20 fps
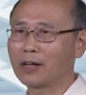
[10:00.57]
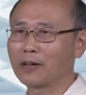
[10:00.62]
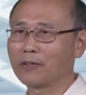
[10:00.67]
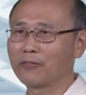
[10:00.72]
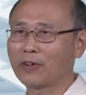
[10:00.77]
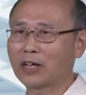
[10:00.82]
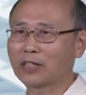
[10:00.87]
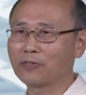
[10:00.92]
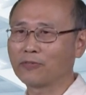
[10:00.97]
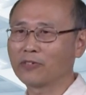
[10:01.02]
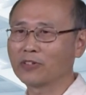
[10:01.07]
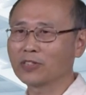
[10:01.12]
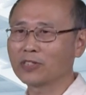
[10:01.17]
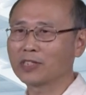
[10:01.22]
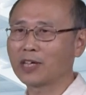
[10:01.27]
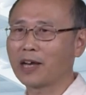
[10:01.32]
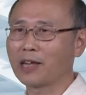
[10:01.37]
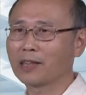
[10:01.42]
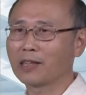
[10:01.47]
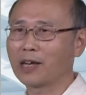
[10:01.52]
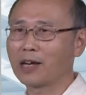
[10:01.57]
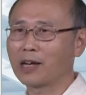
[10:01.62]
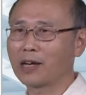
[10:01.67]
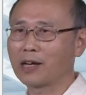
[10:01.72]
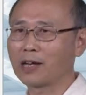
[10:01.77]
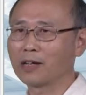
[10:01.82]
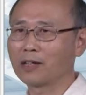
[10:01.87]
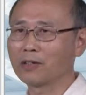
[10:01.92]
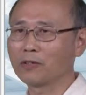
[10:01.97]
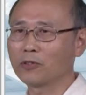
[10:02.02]
vice versa,
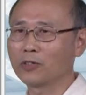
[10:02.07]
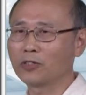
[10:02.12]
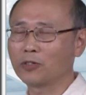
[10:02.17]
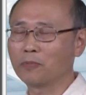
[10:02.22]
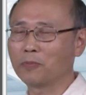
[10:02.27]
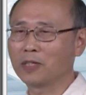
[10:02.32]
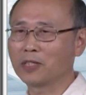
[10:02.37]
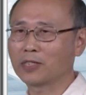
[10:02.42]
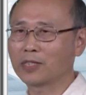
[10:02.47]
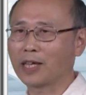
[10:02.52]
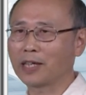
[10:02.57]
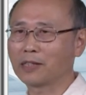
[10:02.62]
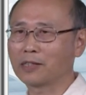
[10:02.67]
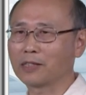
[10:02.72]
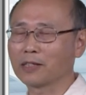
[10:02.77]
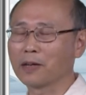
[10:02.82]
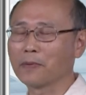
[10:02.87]
which means that